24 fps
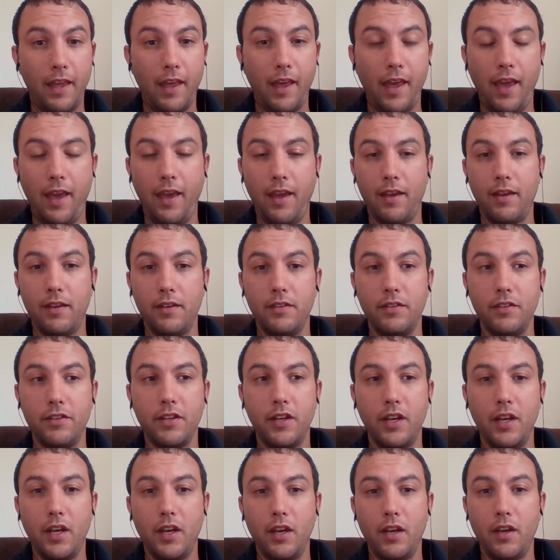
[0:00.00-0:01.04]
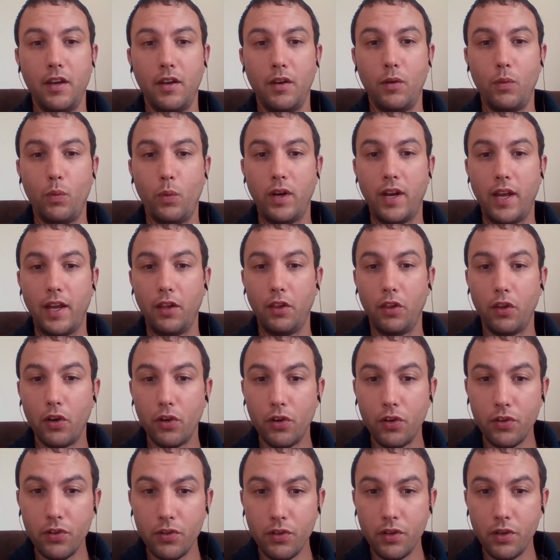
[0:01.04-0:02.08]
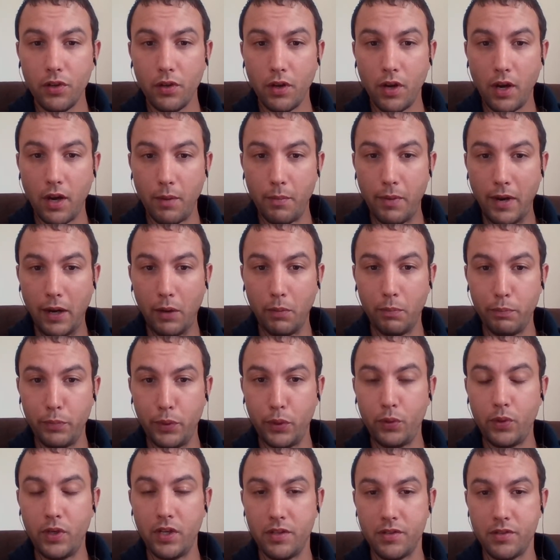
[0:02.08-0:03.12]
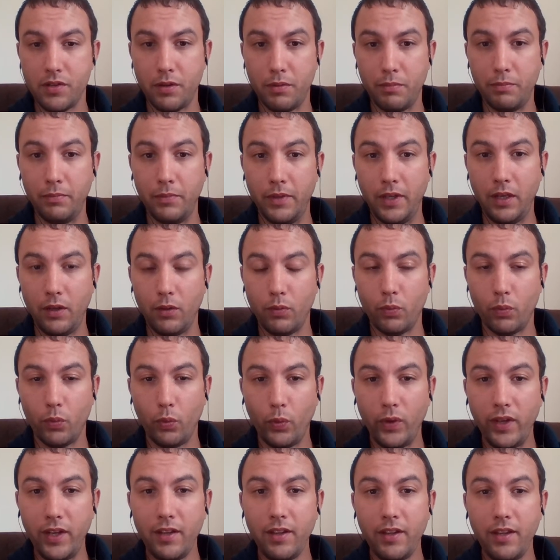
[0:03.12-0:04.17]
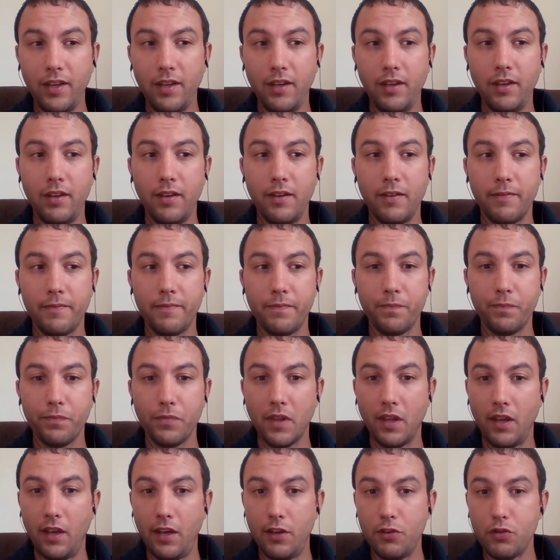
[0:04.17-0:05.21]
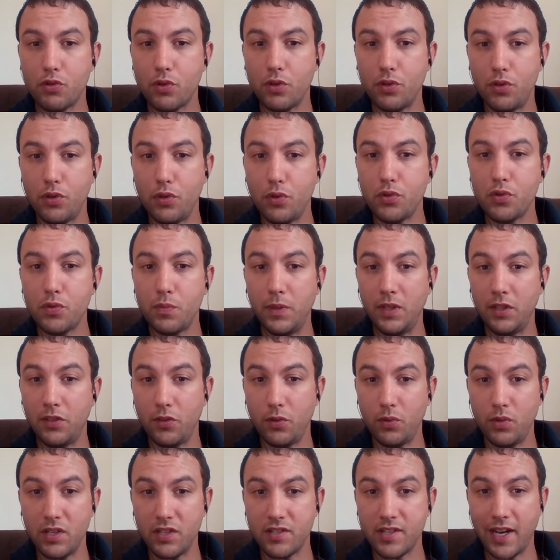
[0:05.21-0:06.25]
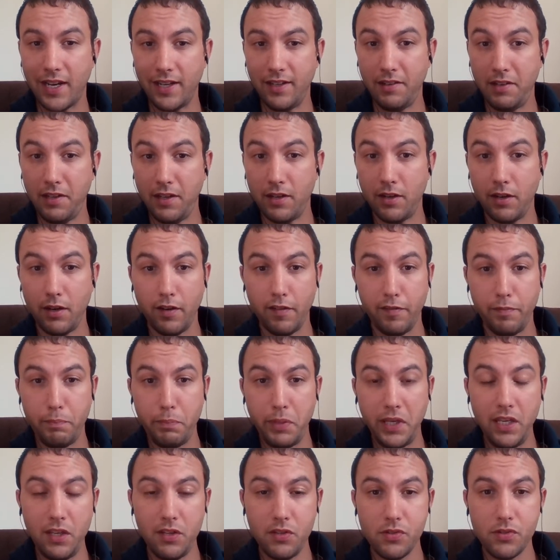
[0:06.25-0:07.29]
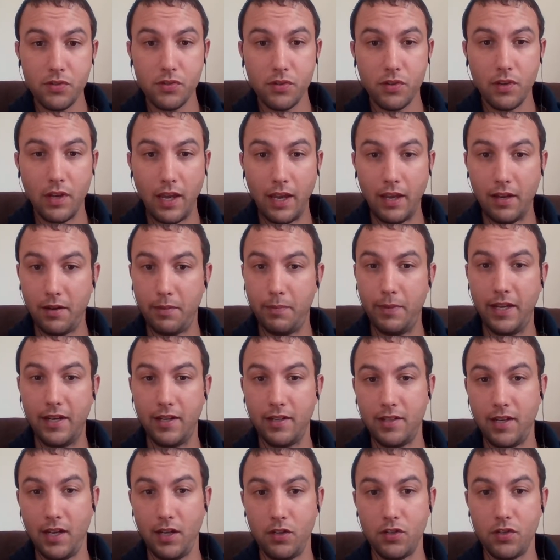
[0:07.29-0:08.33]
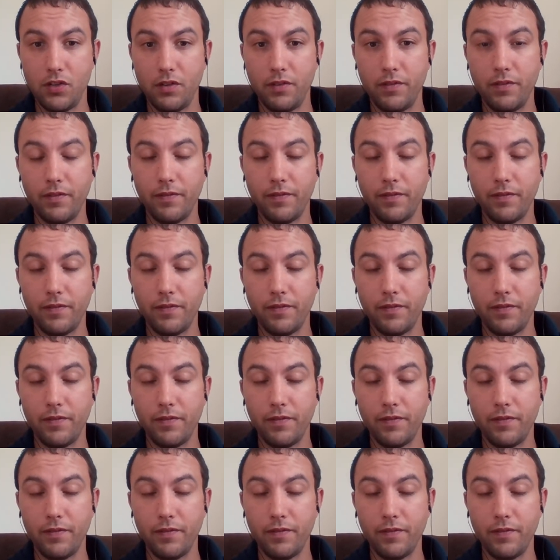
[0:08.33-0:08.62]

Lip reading: And when I learned about Buddhism, it really introduced me to this idea of peace and meditation.